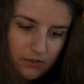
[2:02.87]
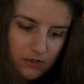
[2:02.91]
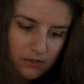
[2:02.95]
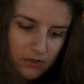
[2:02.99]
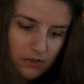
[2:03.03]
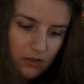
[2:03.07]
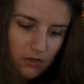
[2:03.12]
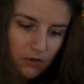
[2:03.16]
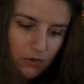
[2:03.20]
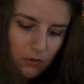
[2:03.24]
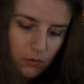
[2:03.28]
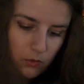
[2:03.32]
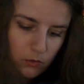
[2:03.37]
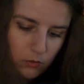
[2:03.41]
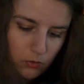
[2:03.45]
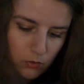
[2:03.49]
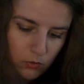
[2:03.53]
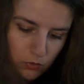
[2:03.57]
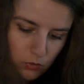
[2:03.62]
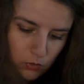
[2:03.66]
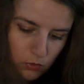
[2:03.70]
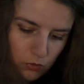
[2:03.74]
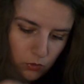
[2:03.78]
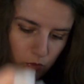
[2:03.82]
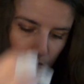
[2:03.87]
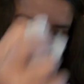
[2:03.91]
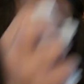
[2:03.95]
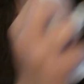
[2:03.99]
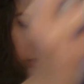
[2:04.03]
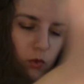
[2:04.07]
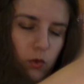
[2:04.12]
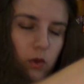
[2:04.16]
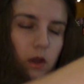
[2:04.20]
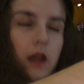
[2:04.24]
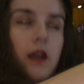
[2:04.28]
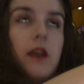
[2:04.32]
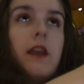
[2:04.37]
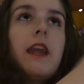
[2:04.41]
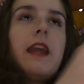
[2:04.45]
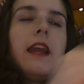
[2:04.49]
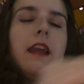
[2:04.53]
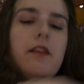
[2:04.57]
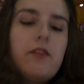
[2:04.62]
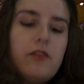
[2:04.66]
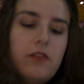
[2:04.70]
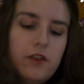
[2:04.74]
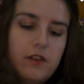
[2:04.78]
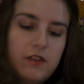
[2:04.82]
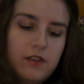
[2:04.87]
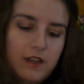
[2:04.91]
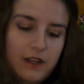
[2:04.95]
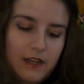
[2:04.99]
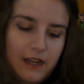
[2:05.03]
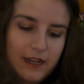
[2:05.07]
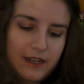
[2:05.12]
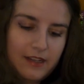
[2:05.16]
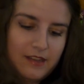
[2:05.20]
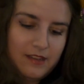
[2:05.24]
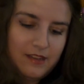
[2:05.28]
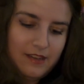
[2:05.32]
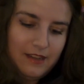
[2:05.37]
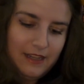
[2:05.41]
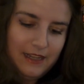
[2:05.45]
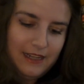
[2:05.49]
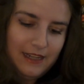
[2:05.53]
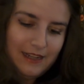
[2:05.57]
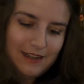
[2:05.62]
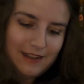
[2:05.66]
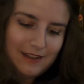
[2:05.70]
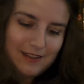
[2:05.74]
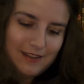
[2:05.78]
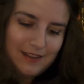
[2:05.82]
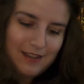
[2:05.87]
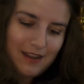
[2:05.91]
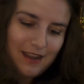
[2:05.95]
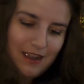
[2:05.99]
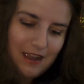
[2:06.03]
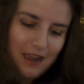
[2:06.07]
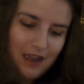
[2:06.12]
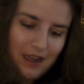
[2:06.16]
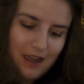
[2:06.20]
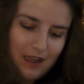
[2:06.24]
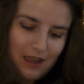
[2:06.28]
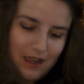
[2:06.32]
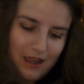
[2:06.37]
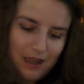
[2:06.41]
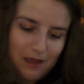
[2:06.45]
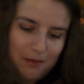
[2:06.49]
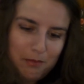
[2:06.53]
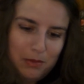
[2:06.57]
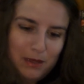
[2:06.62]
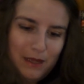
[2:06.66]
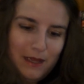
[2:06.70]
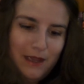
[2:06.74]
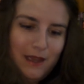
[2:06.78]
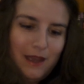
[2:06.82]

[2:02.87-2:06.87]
so, ooh, okay, first thing I see on top